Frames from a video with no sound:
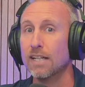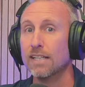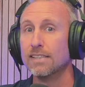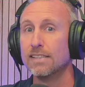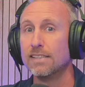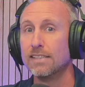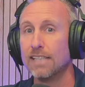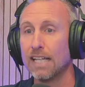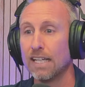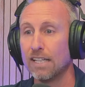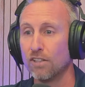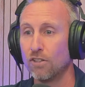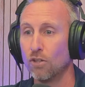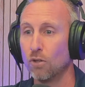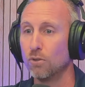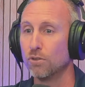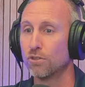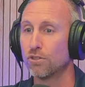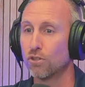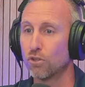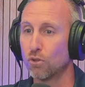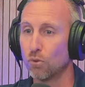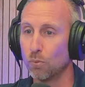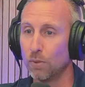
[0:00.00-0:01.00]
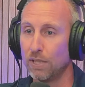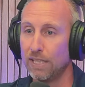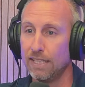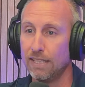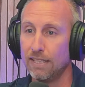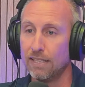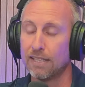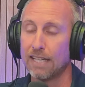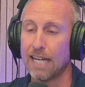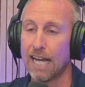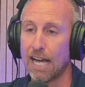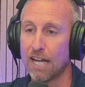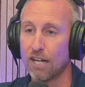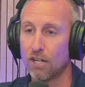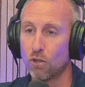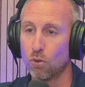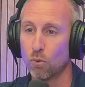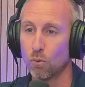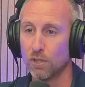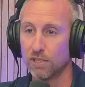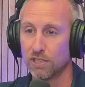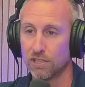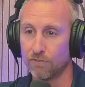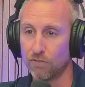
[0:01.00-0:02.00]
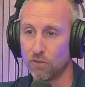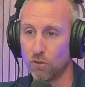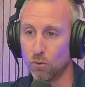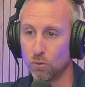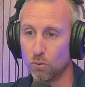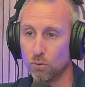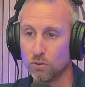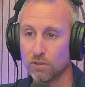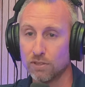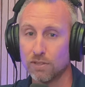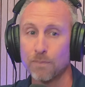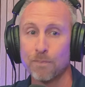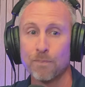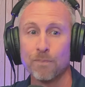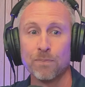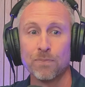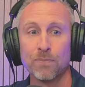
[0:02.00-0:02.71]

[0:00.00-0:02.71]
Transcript: set those three categories of goals.